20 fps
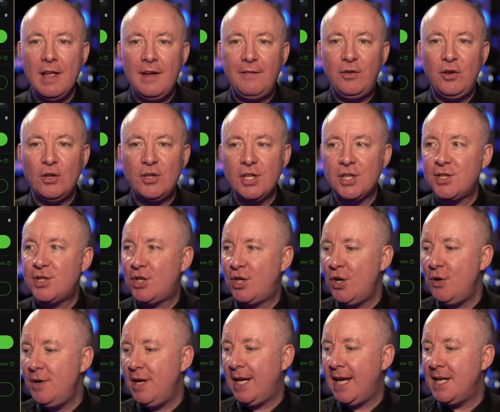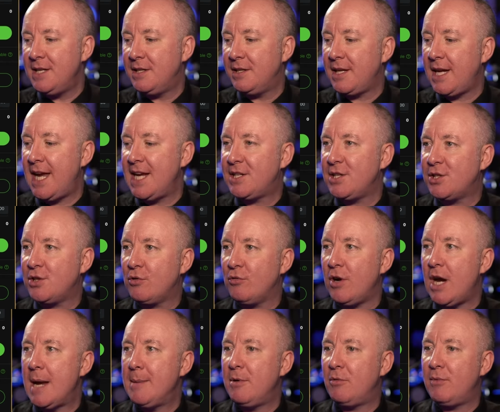If you're just tuning in today,
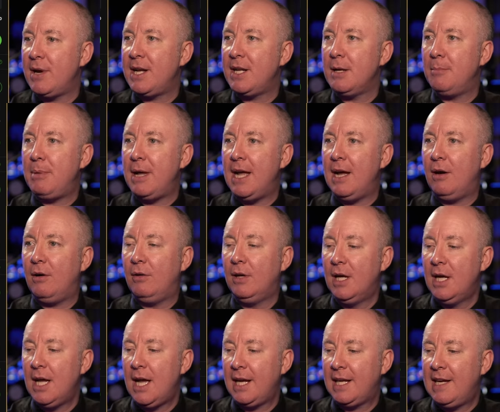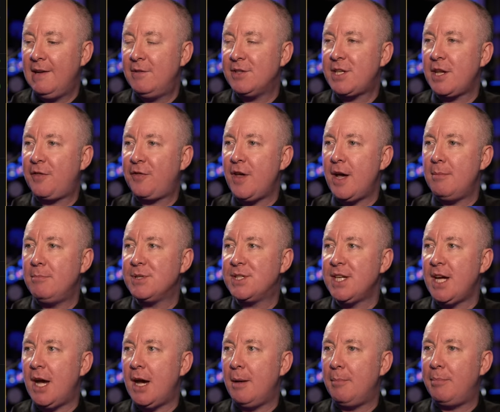subscribe and ring the bell. Give us a
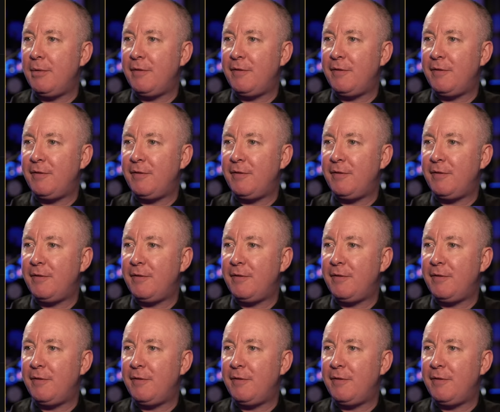thumbs up.